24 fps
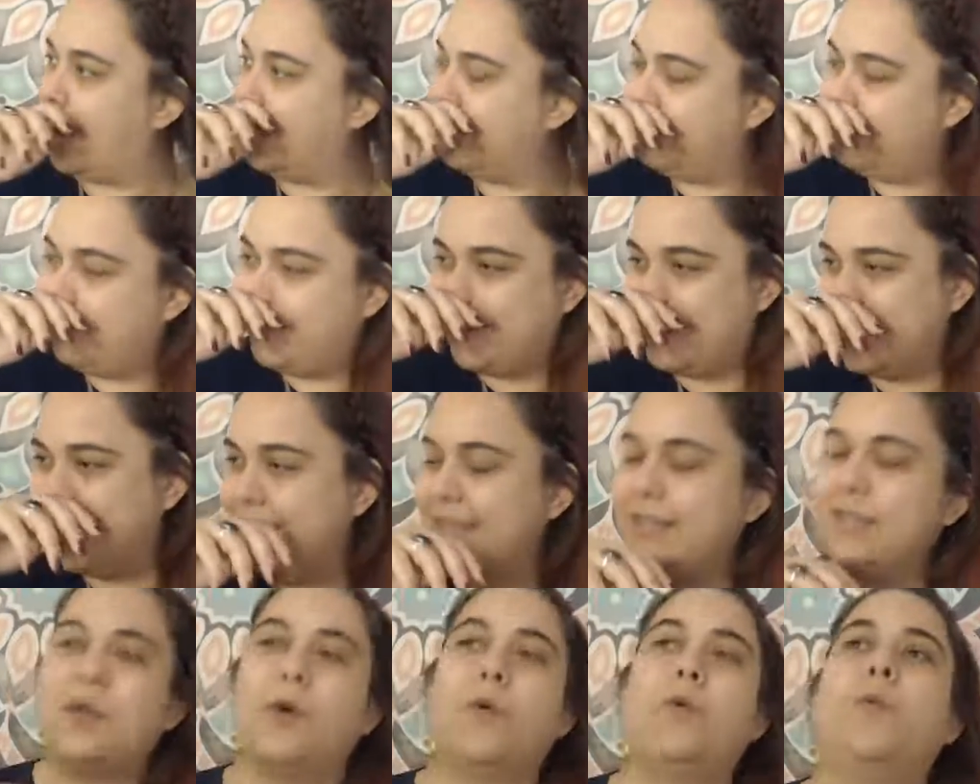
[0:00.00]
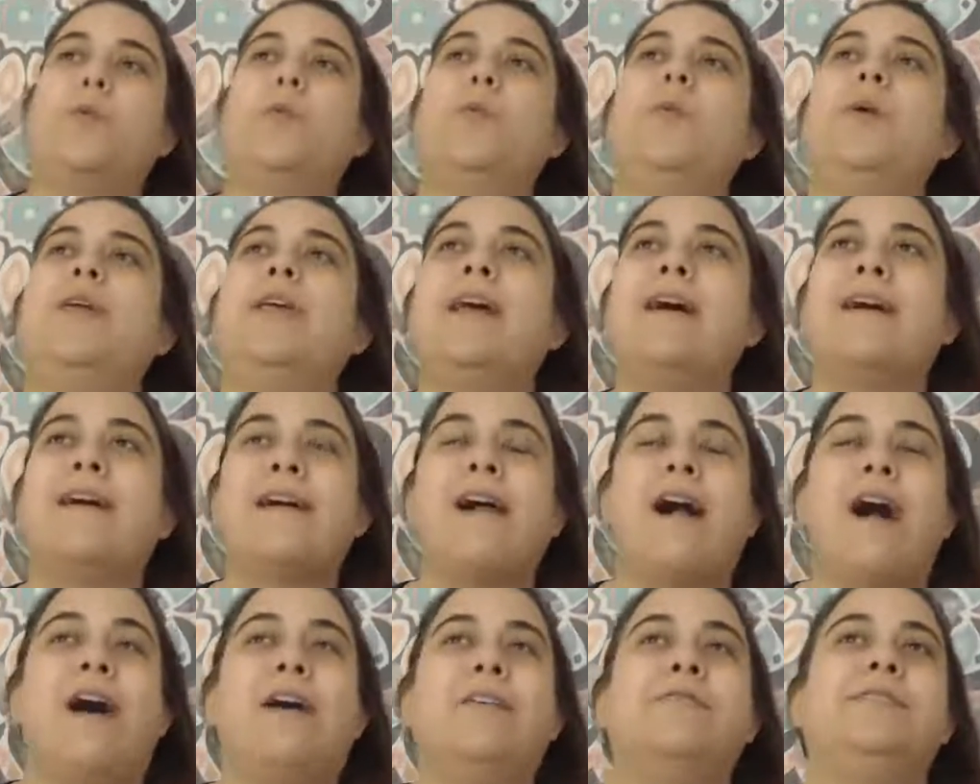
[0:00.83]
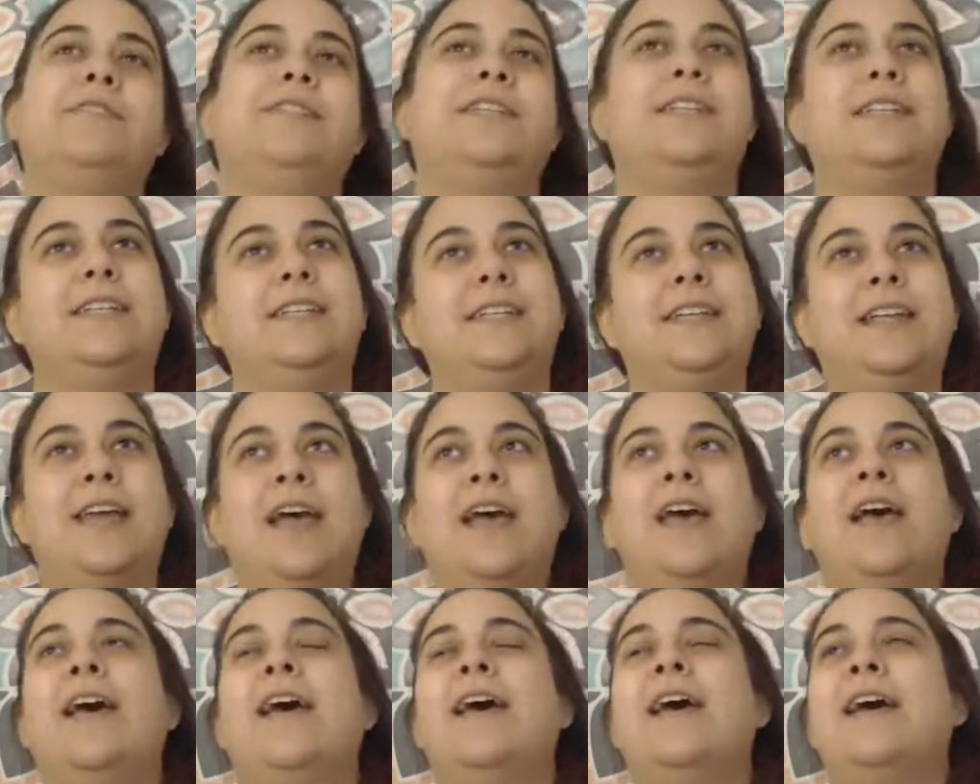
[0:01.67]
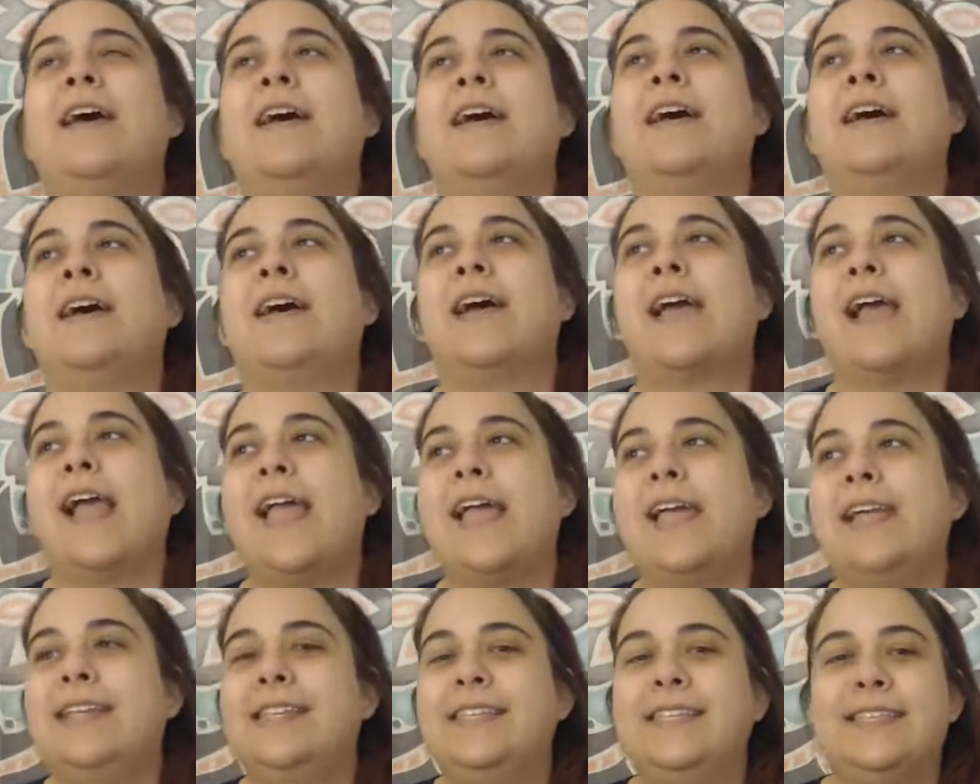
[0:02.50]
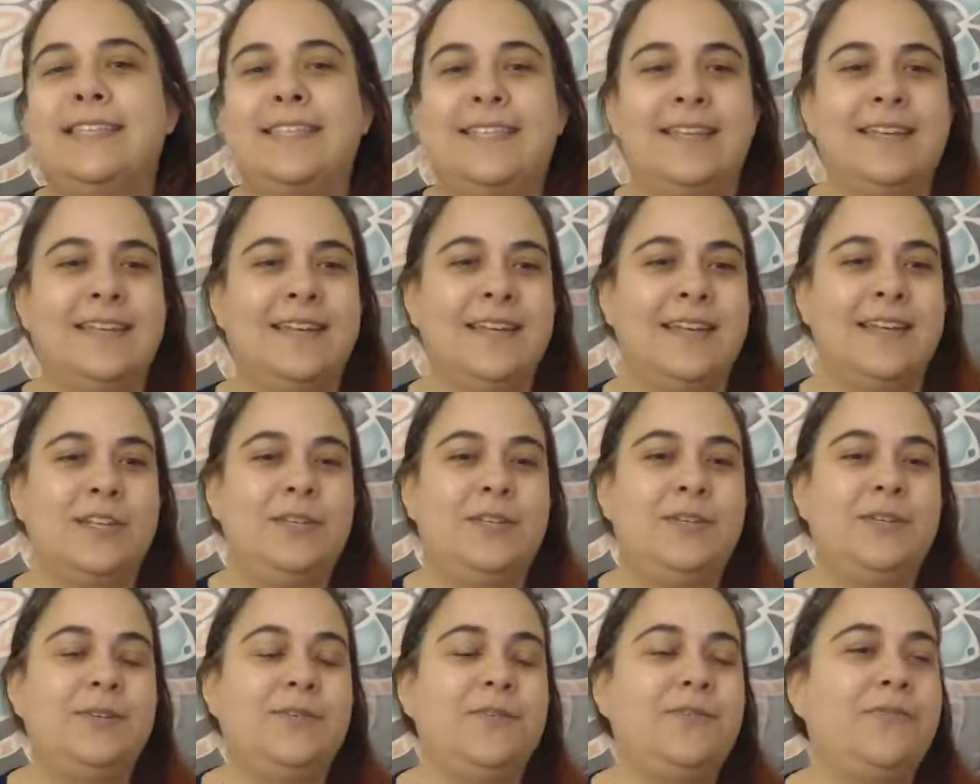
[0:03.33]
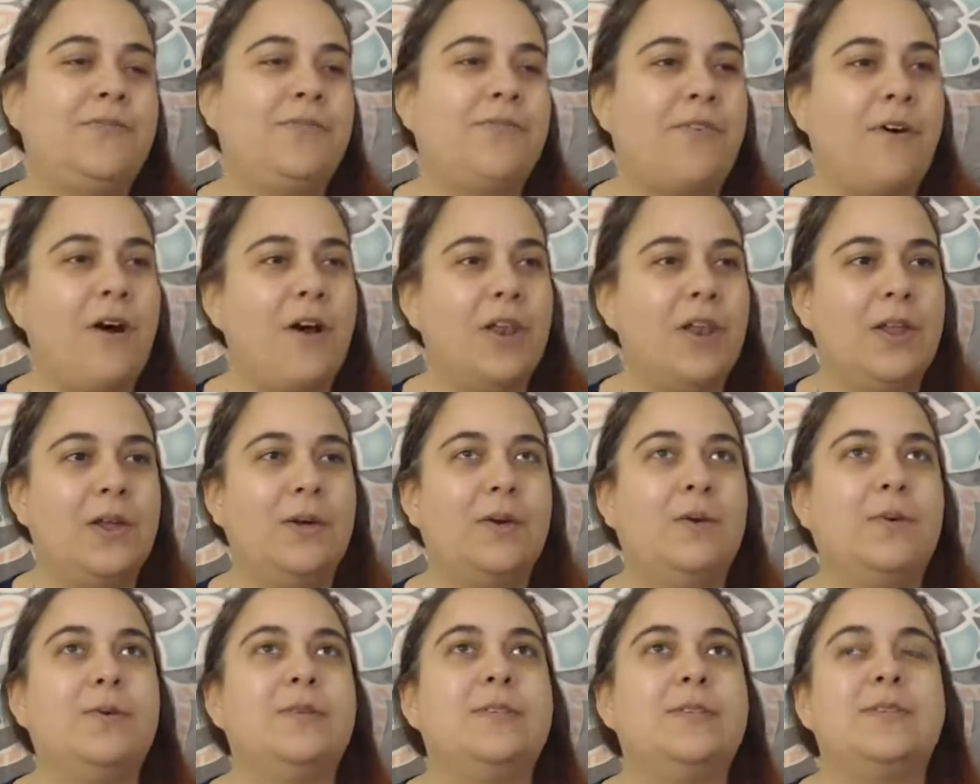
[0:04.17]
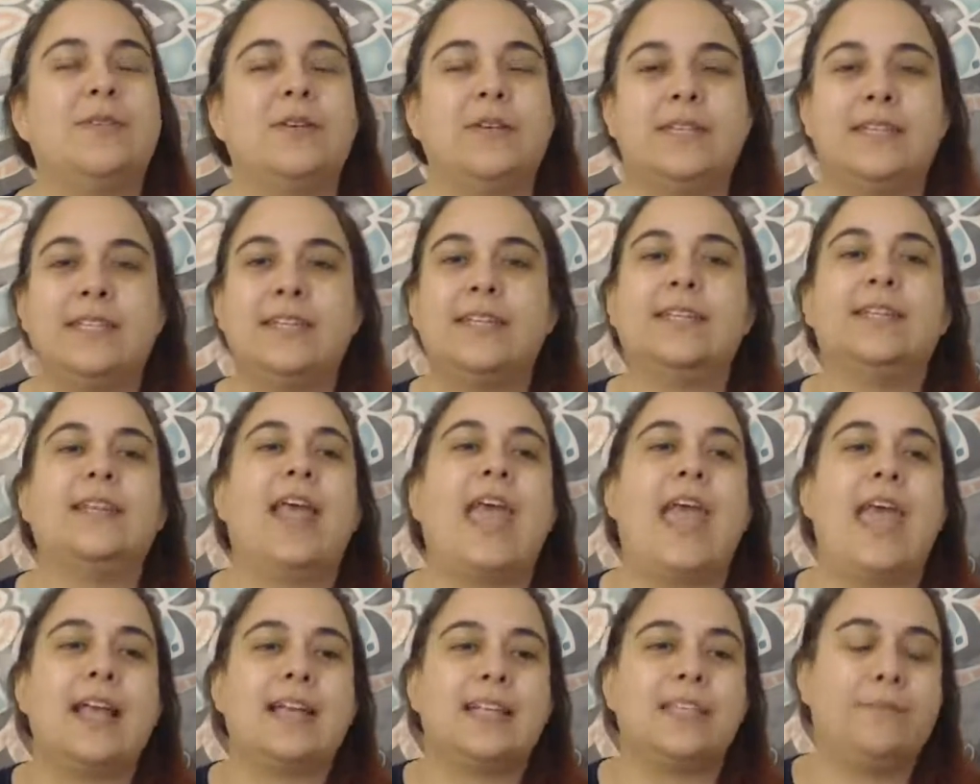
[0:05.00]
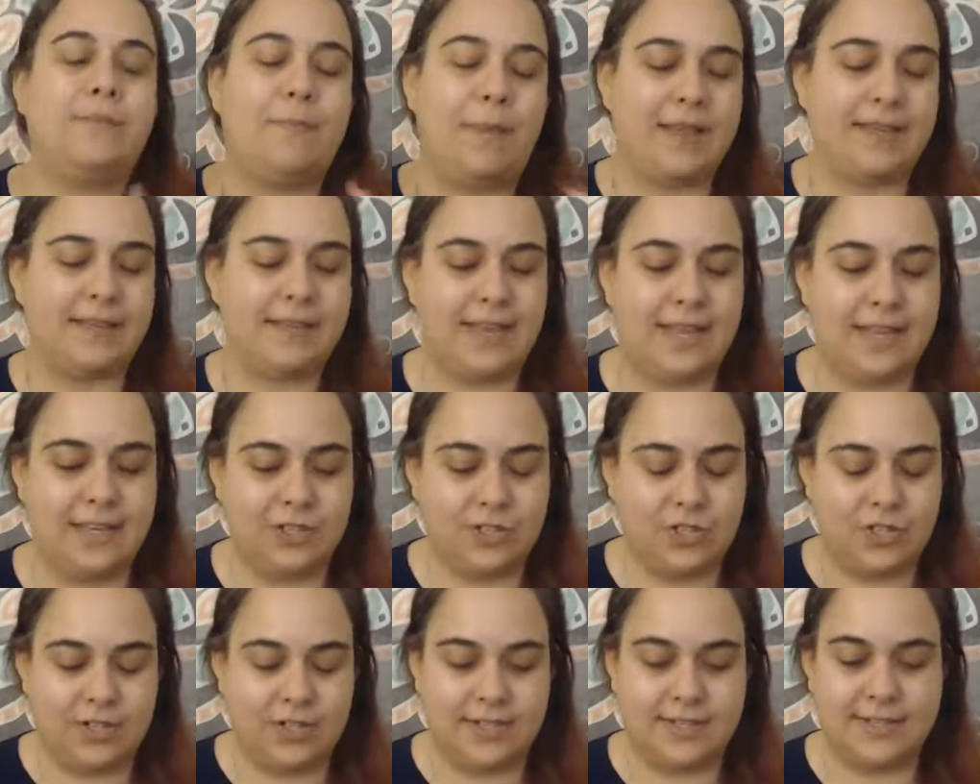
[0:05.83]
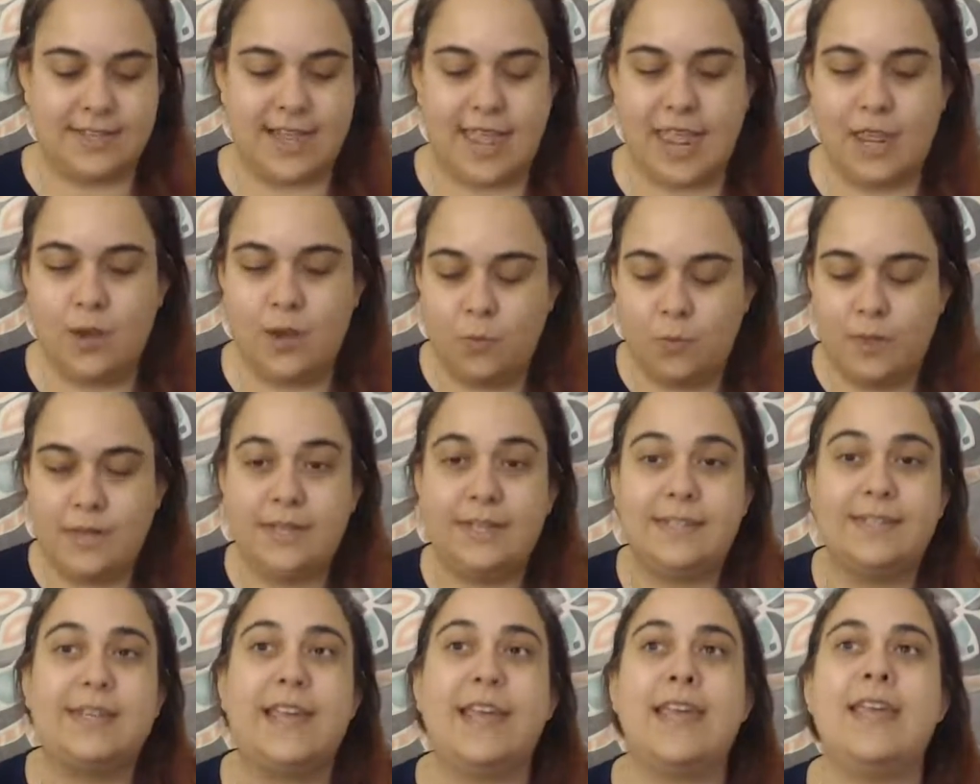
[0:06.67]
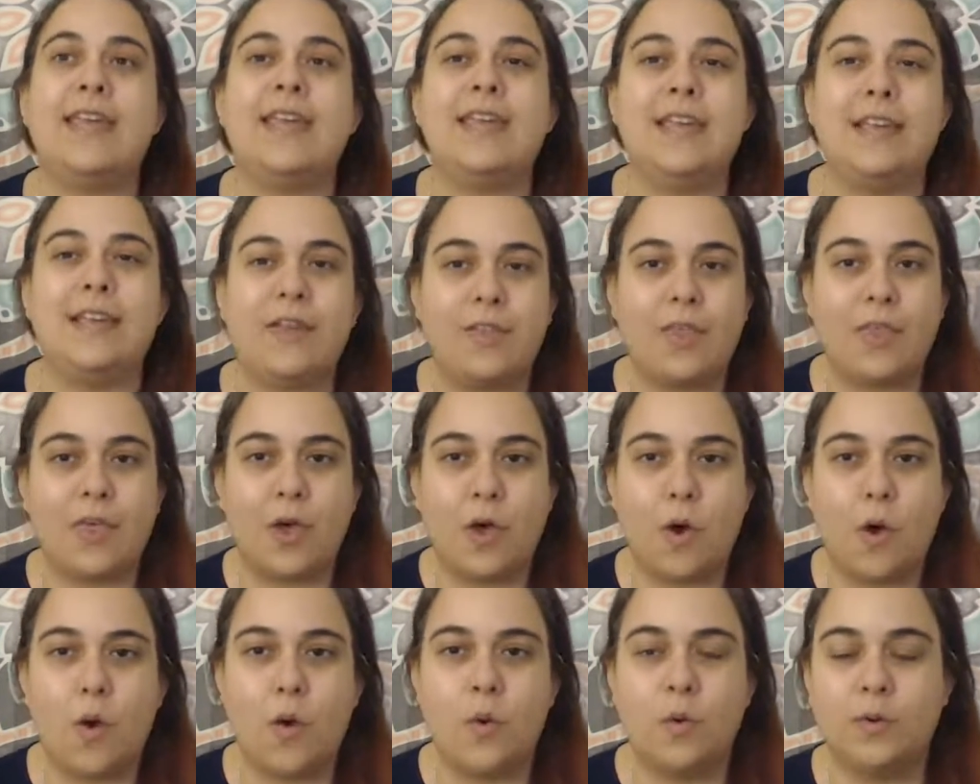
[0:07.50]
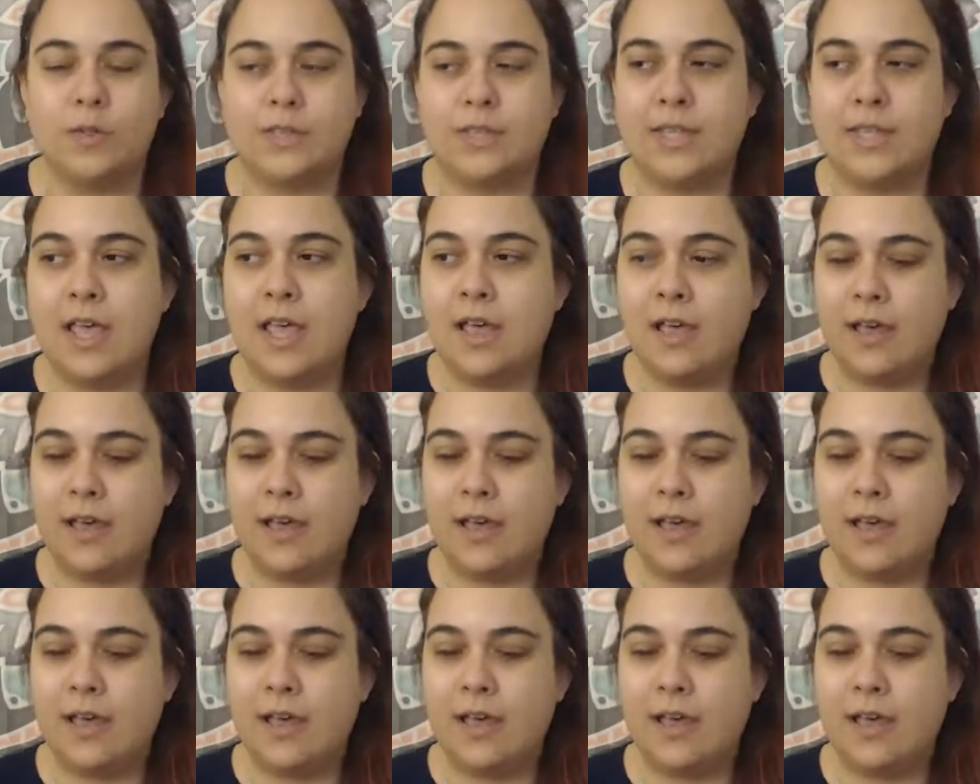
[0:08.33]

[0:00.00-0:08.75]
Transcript: feel that we are often raised to follow certain expectations, and we take those